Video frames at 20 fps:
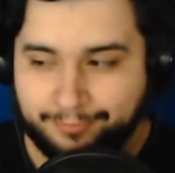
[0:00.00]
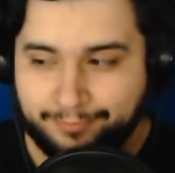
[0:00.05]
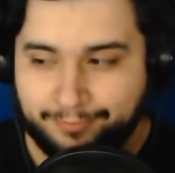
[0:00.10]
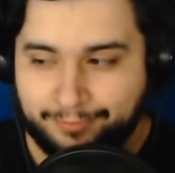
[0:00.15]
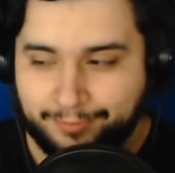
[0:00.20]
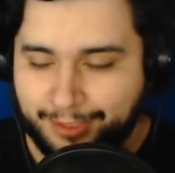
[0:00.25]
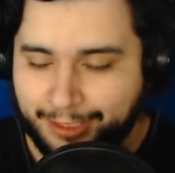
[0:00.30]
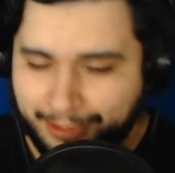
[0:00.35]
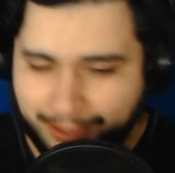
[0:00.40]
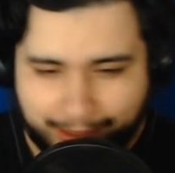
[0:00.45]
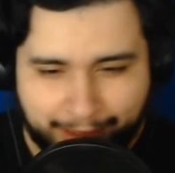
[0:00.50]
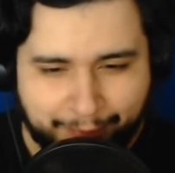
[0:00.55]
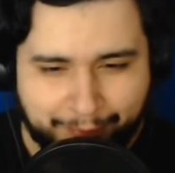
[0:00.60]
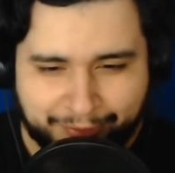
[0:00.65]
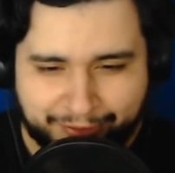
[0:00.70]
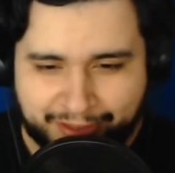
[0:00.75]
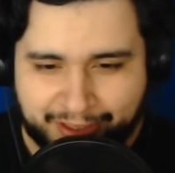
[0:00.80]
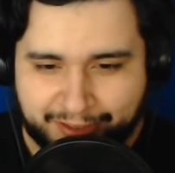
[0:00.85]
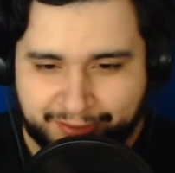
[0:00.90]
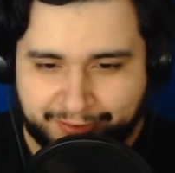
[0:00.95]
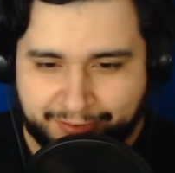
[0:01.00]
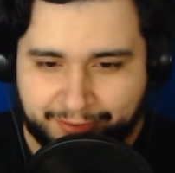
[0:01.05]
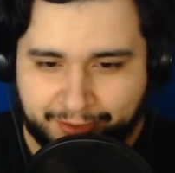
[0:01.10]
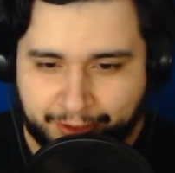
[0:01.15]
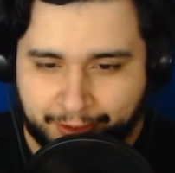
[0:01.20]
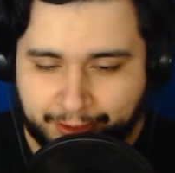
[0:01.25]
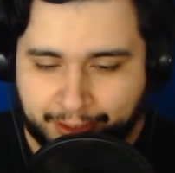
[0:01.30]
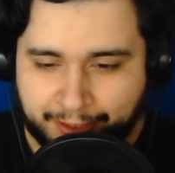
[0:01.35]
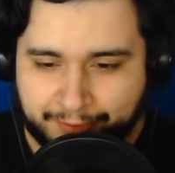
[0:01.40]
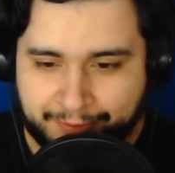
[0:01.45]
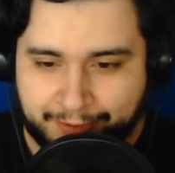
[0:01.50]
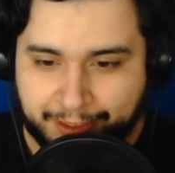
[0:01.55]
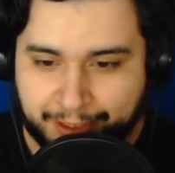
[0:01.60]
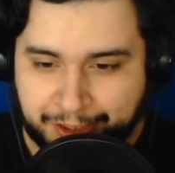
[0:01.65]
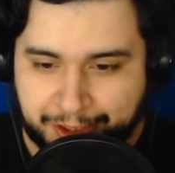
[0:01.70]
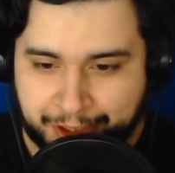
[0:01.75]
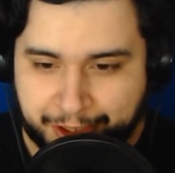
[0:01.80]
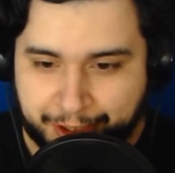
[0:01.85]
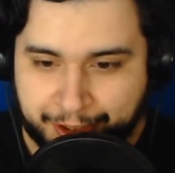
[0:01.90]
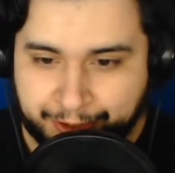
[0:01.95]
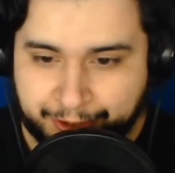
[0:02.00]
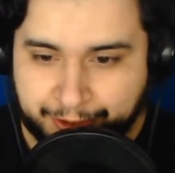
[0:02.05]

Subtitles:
Yeah, that was nice. A nice thing he shared.